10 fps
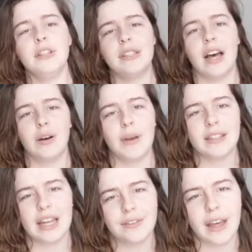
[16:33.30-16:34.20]
just tell
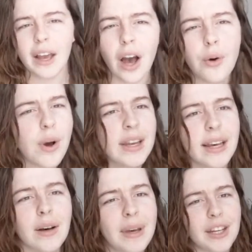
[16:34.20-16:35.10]
myself like, oh, one day
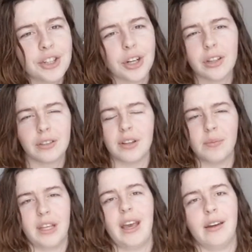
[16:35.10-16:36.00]
I'll make a shirt or
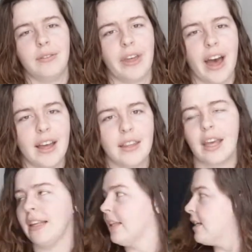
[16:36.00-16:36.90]
something out of that.
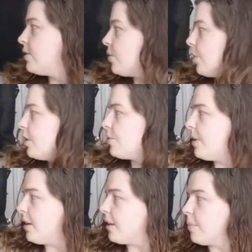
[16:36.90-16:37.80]
Like this orange
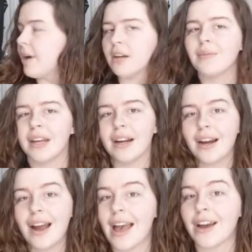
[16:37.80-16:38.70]
one on the bottom
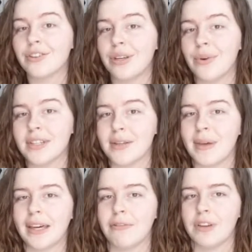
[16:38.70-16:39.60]
here, I actually want to
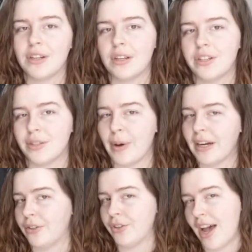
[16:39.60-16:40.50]
make a vintage
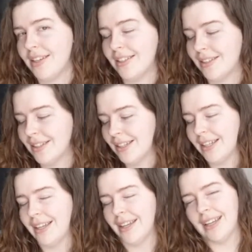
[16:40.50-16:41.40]
inspired dress.
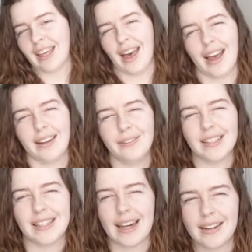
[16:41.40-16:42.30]
Kind of
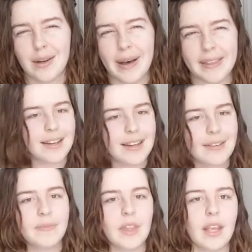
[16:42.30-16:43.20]
excited about that.
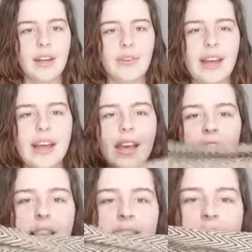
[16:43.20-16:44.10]
Anyway,
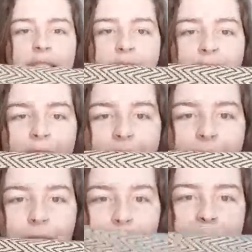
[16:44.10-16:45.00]
this is the
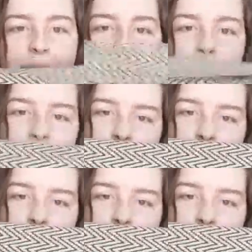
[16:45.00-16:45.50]
lining for my cape.